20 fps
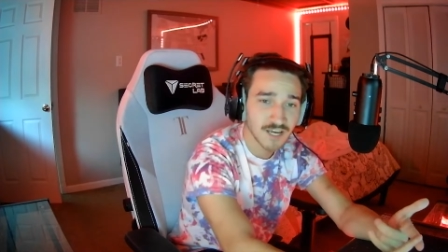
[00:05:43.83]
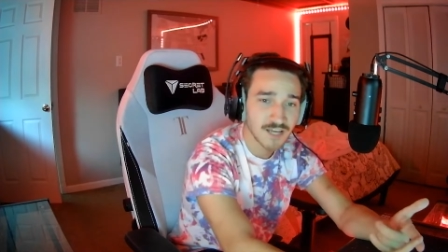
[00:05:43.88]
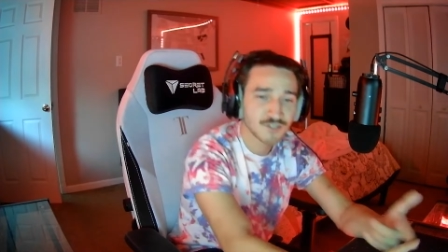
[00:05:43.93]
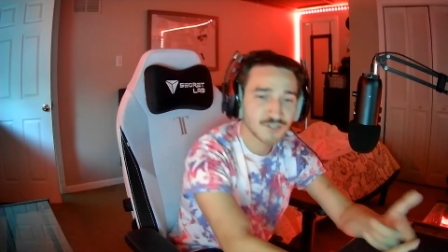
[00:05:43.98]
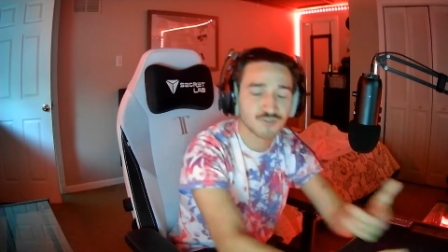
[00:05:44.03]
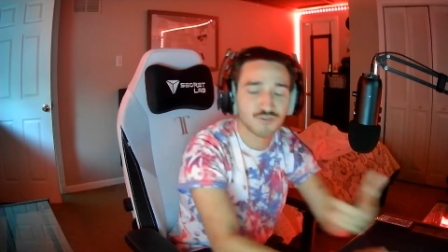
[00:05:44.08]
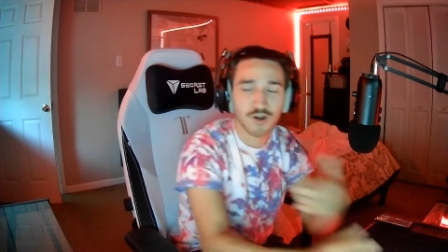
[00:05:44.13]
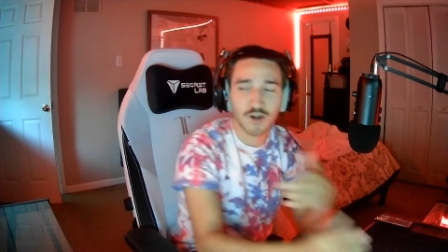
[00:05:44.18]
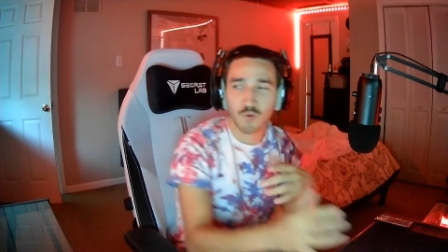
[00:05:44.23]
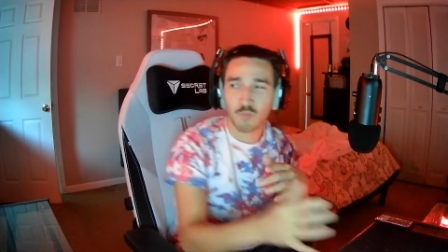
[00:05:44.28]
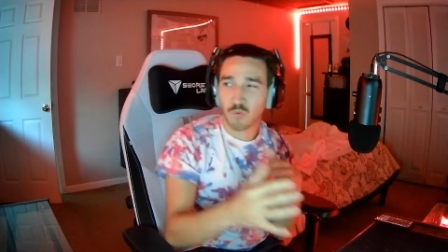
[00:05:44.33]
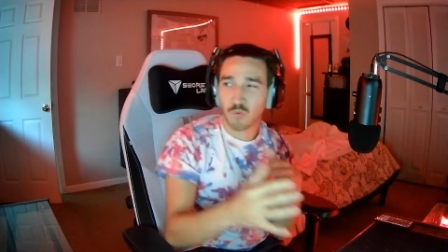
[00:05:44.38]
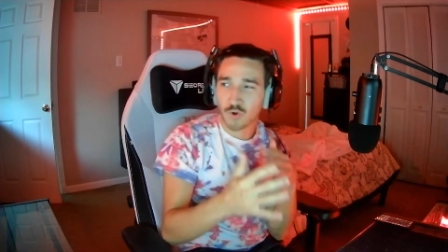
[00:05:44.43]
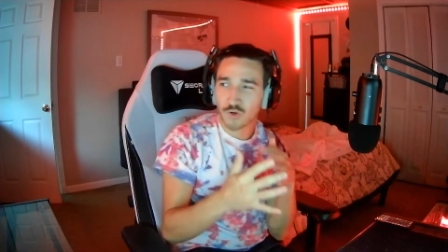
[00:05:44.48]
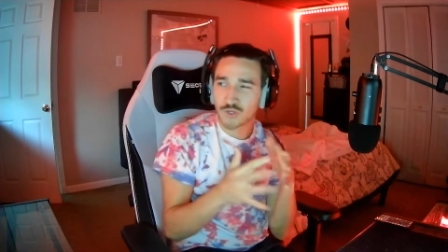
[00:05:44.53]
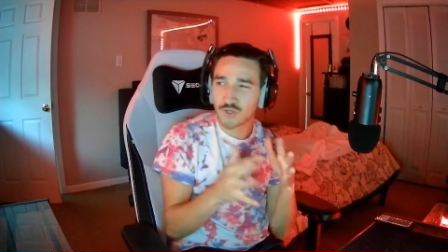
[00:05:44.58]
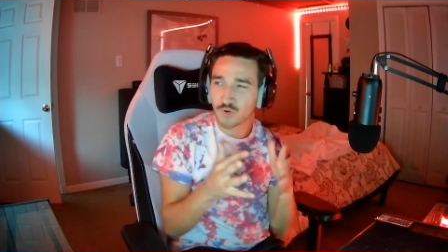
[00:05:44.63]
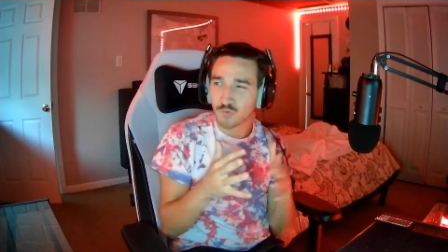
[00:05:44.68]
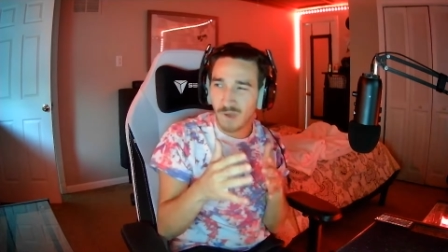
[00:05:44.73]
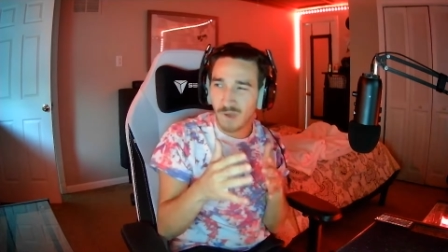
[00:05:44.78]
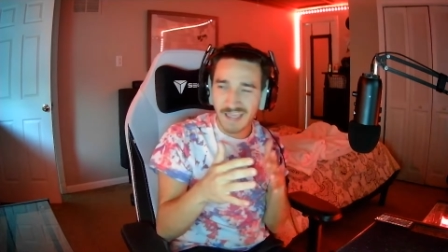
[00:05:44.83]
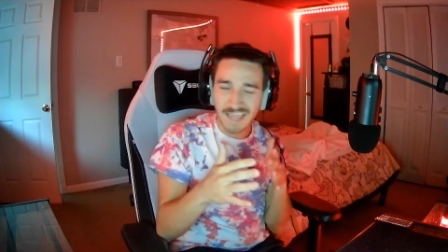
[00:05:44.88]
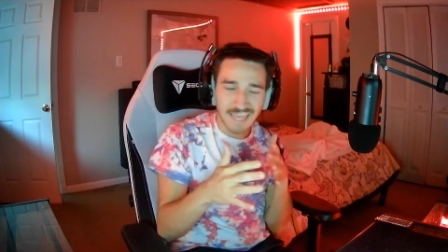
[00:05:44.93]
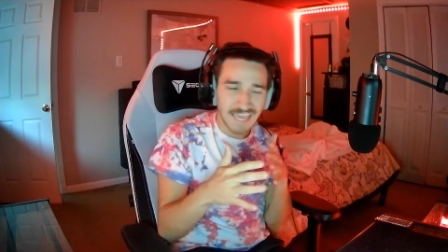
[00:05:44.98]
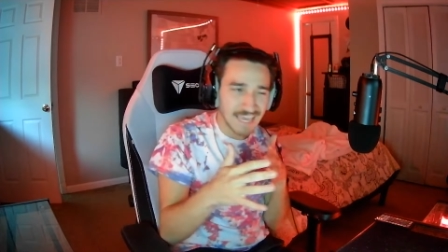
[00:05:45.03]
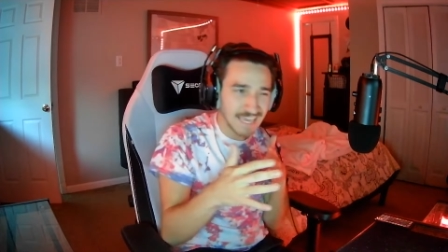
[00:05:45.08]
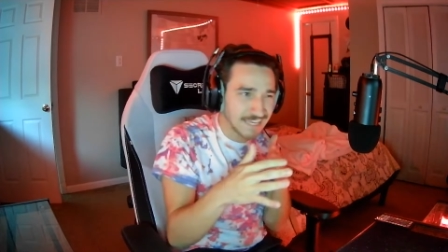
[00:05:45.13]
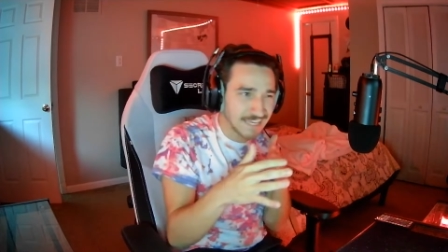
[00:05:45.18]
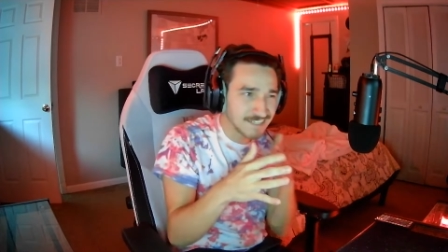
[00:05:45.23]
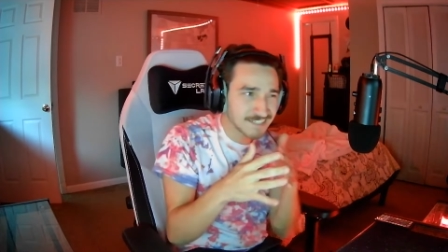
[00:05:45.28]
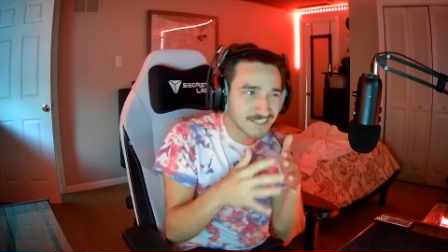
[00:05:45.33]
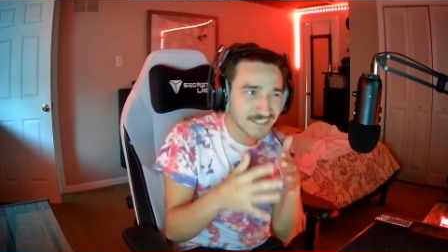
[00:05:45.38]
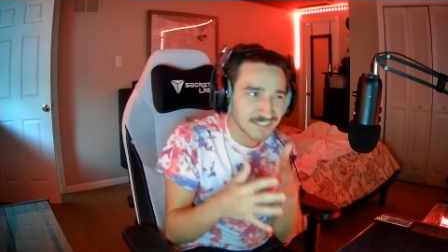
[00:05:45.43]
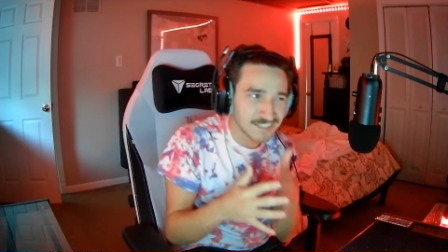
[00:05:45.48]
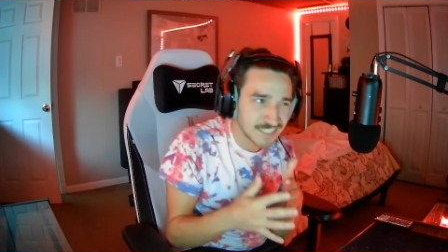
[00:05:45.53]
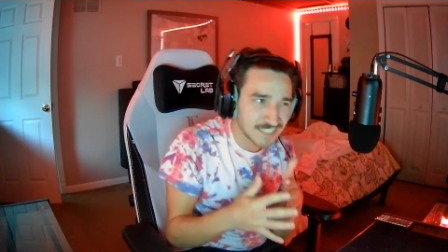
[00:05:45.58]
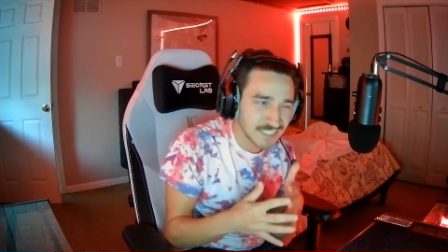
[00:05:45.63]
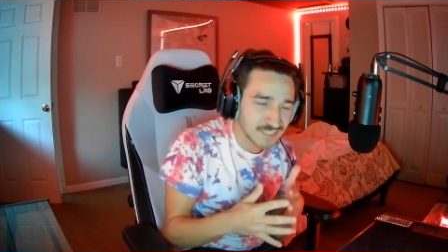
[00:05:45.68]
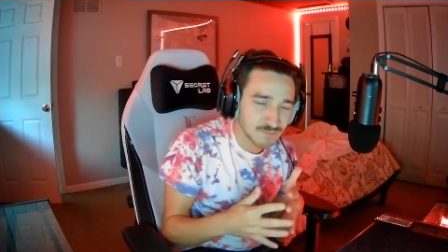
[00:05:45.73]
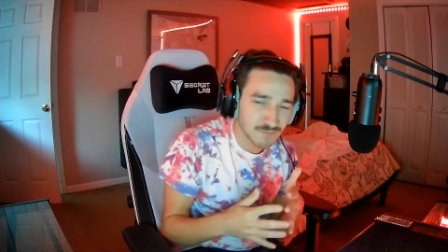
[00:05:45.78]
to try to work your way into the
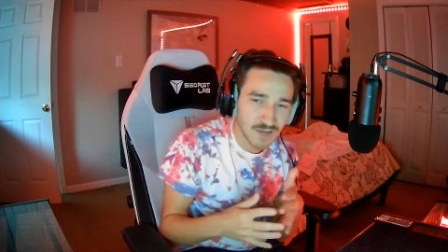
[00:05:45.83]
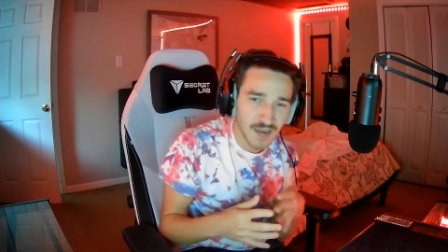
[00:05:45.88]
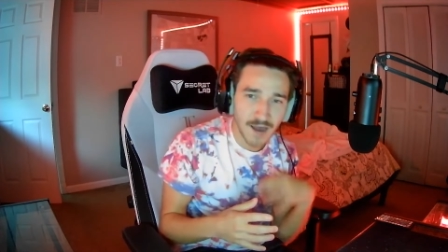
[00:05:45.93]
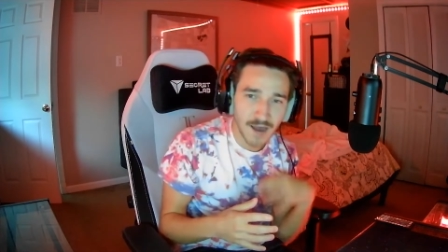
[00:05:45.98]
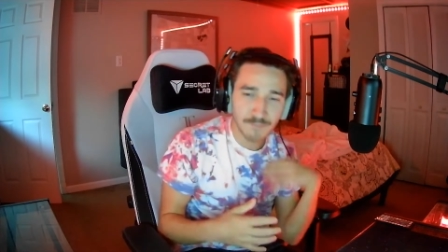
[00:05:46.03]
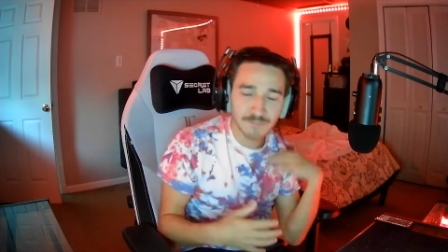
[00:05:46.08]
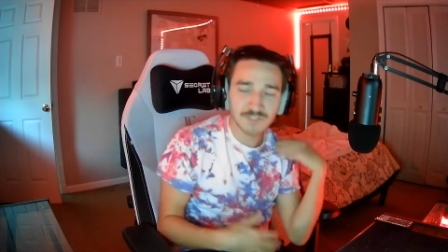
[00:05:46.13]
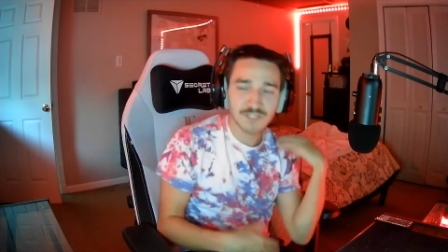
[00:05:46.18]
team comms.